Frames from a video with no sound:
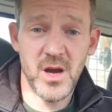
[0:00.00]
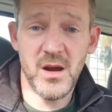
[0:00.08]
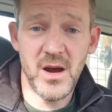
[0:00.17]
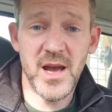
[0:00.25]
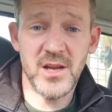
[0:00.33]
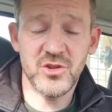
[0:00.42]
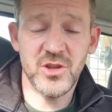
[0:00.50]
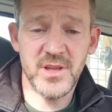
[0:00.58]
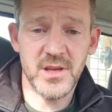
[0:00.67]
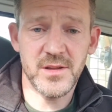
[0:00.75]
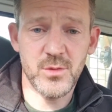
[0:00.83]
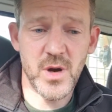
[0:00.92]
actually
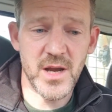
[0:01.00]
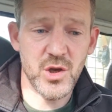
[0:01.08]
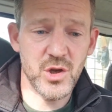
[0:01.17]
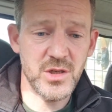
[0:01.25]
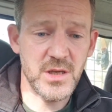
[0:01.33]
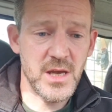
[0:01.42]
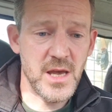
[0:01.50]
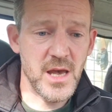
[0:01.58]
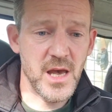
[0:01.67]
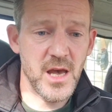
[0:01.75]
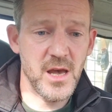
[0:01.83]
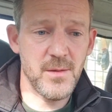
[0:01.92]
think is quite good.
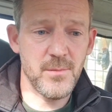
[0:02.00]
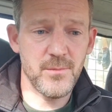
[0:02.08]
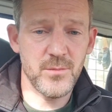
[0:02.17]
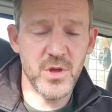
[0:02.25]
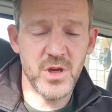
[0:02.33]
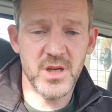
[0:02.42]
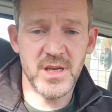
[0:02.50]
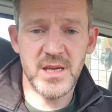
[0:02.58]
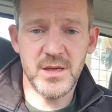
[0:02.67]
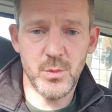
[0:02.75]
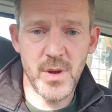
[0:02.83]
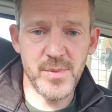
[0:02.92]
You're going to
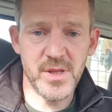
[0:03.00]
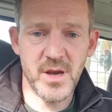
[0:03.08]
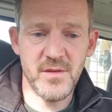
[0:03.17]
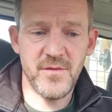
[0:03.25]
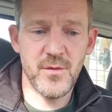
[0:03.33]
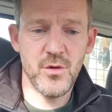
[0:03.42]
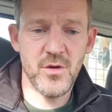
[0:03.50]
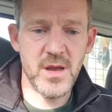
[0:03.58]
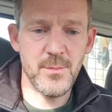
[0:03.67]
need a website for it,